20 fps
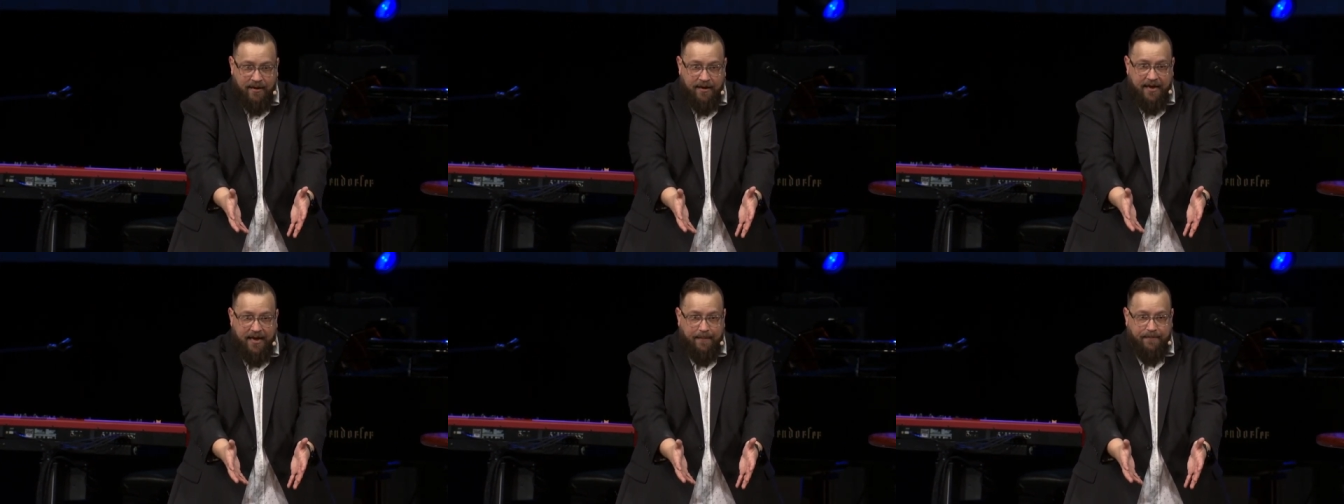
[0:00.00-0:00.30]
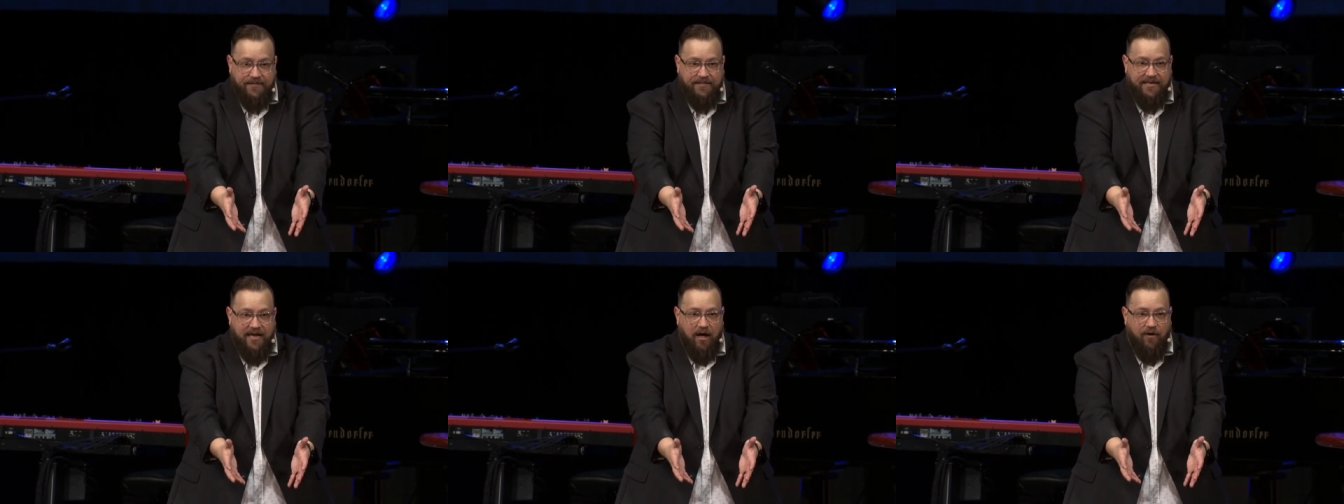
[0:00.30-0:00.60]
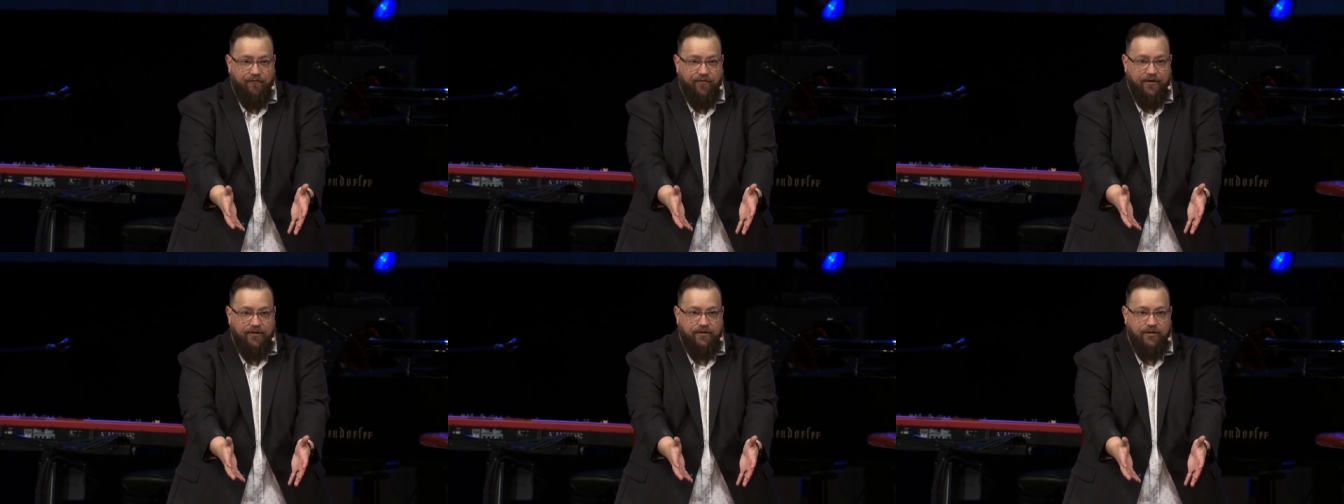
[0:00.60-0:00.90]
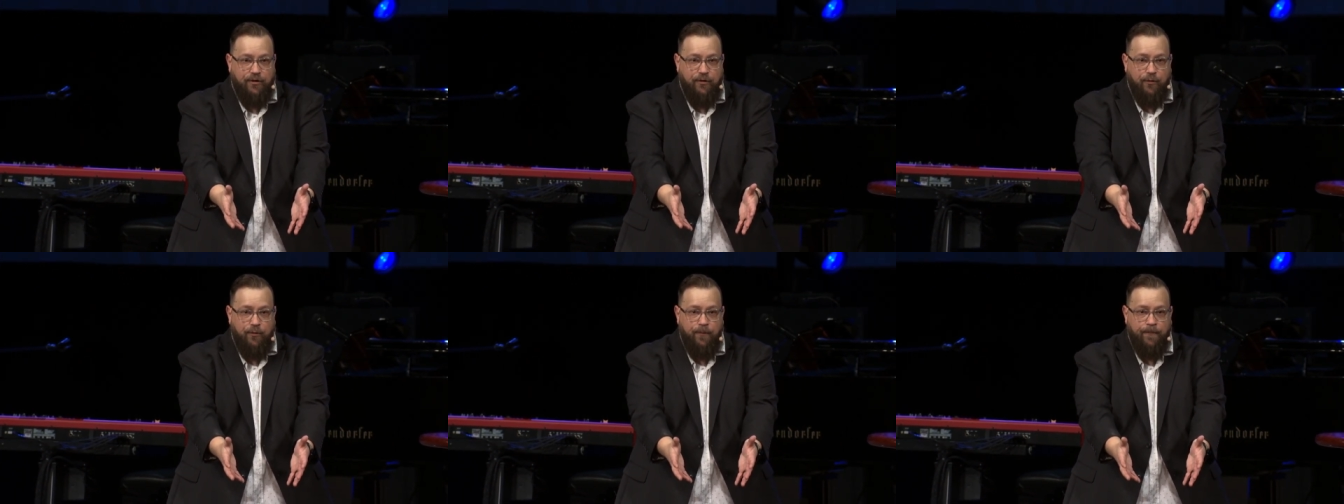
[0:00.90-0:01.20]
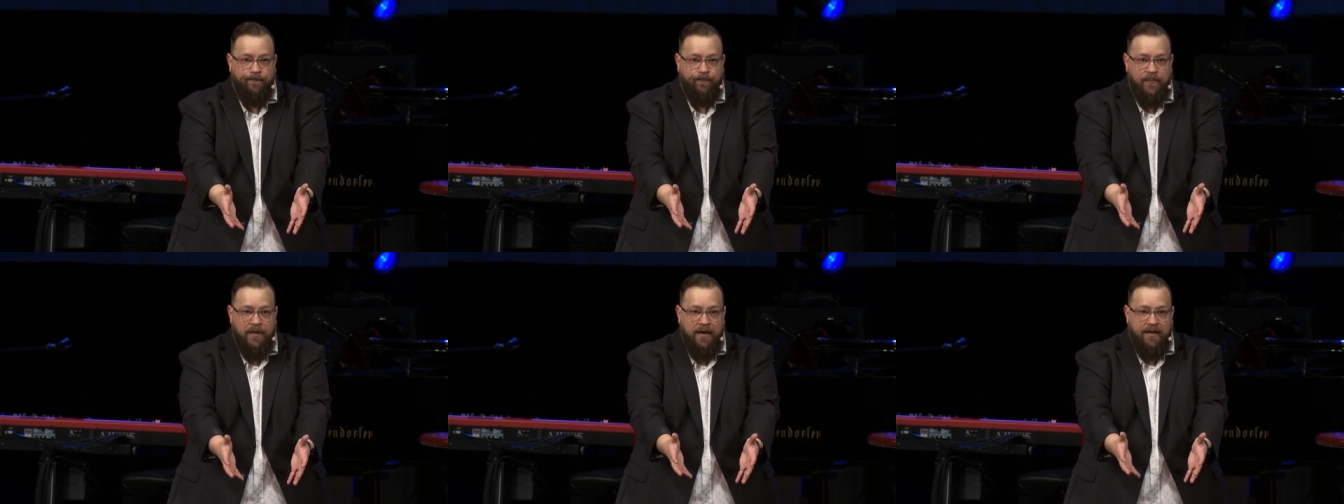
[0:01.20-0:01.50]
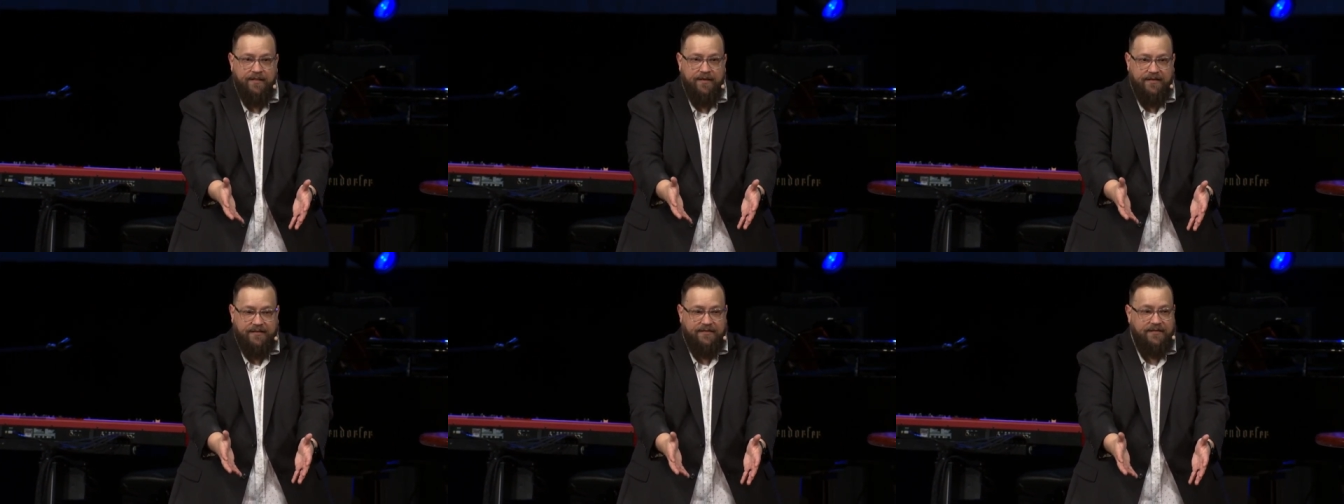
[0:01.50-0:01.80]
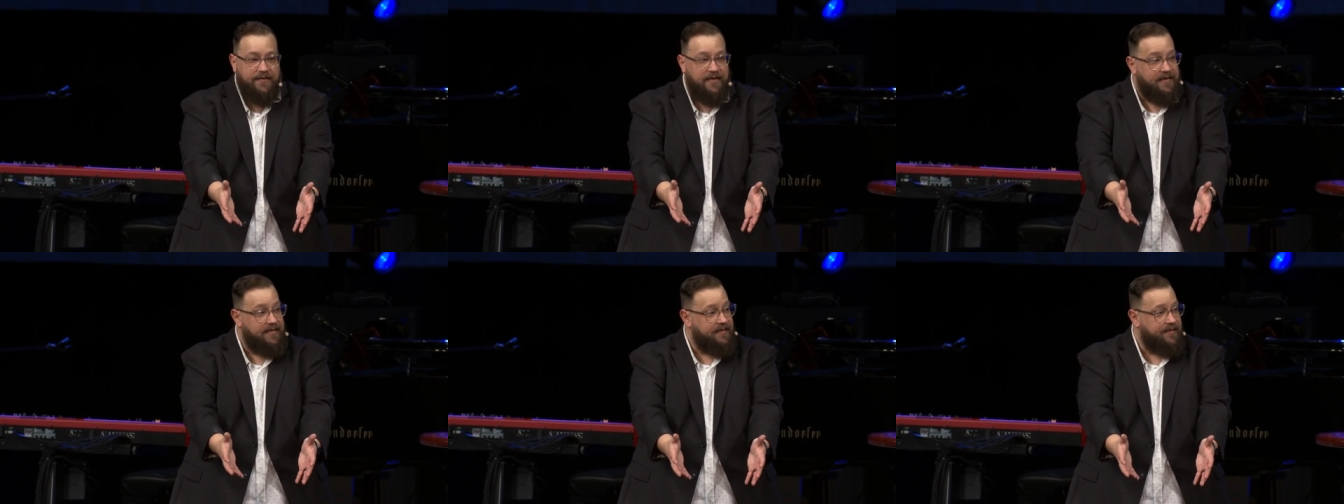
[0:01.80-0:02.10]
himself into the,
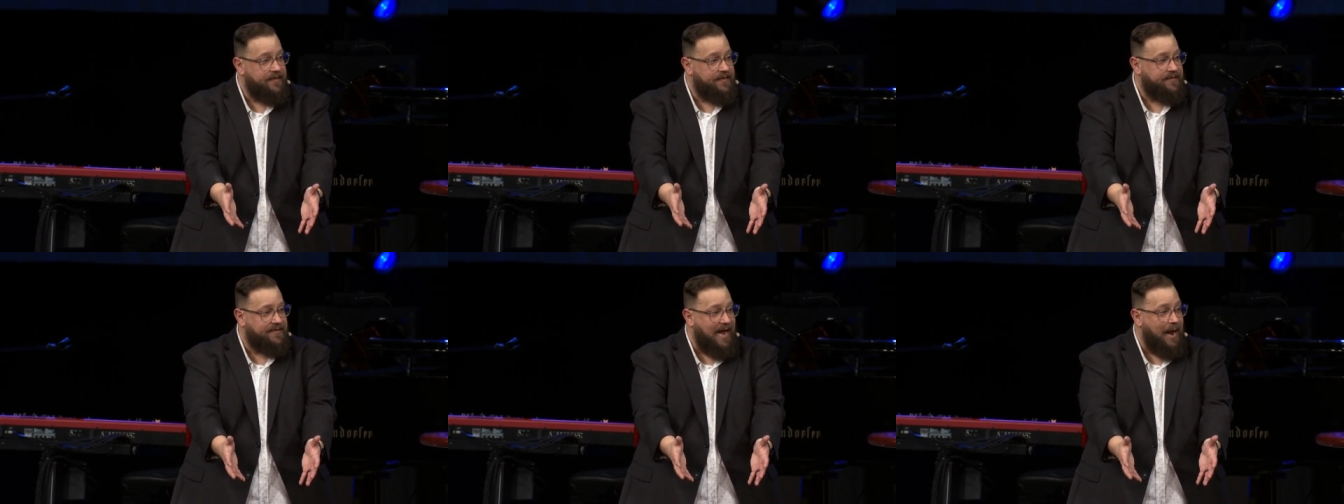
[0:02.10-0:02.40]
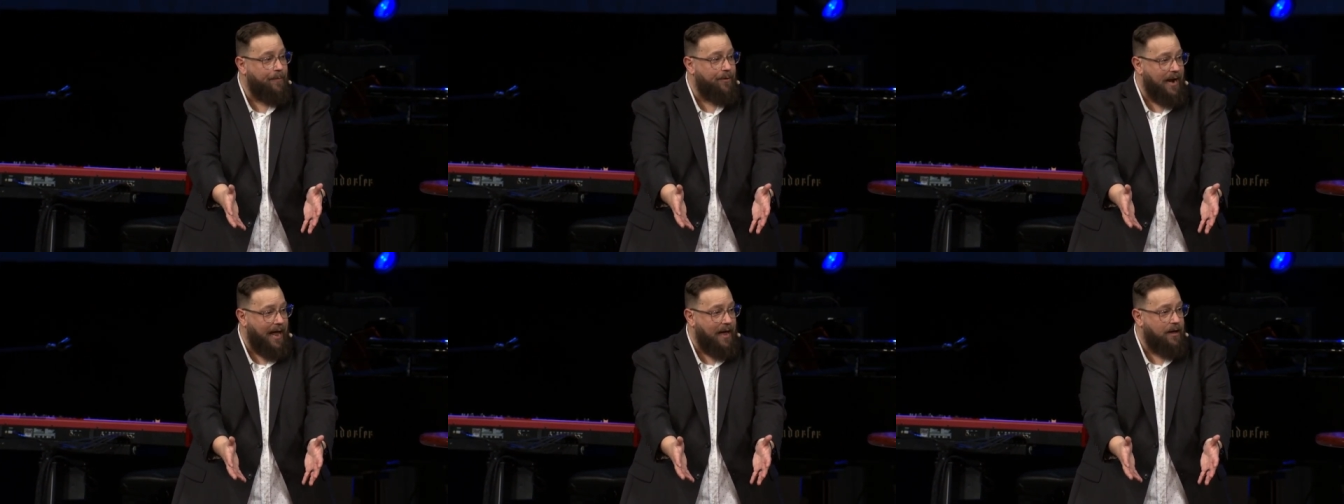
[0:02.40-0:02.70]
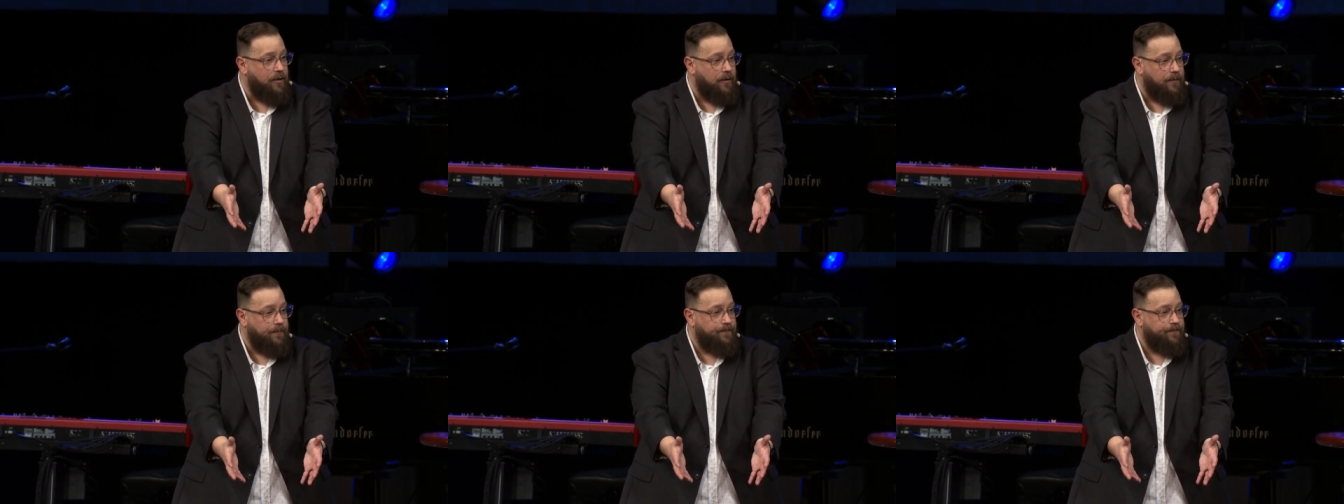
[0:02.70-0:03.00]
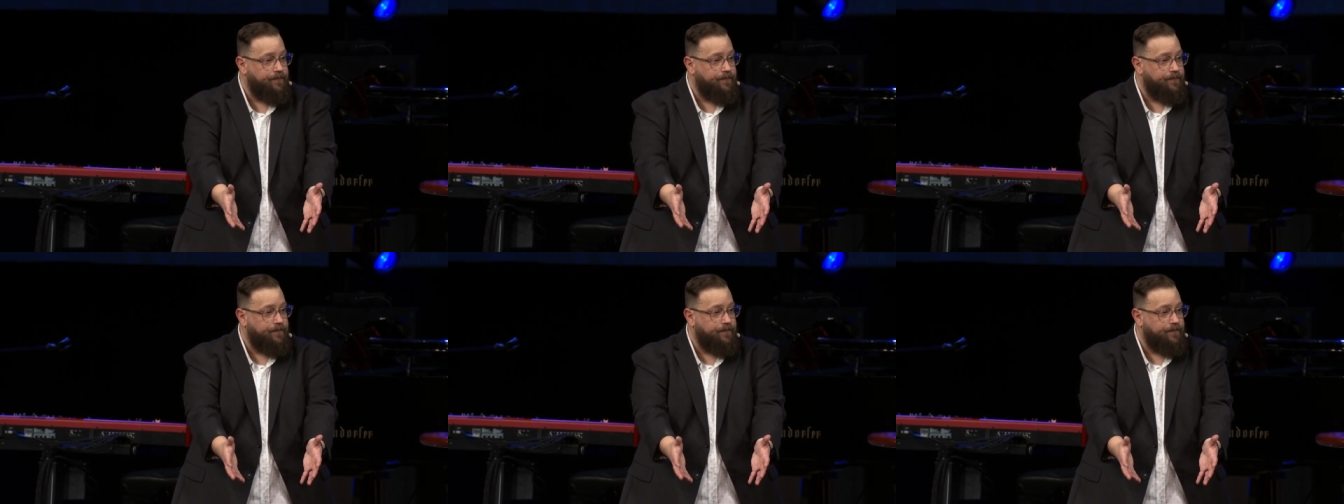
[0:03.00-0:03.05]
the, the tabernacle.